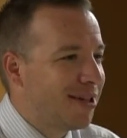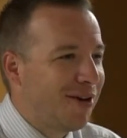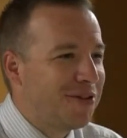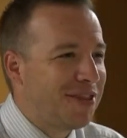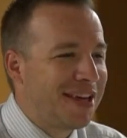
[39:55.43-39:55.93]

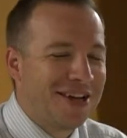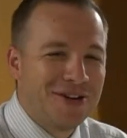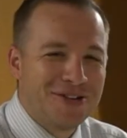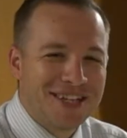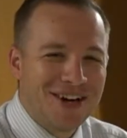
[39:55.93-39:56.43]
however the thing
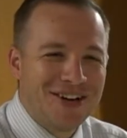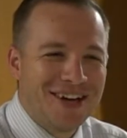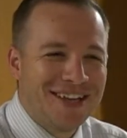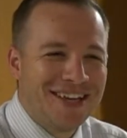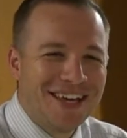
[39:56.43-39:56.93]
goes. I don't
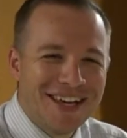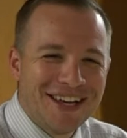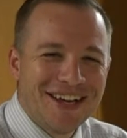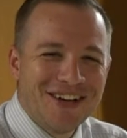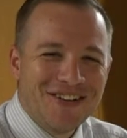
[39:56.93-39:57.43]
know.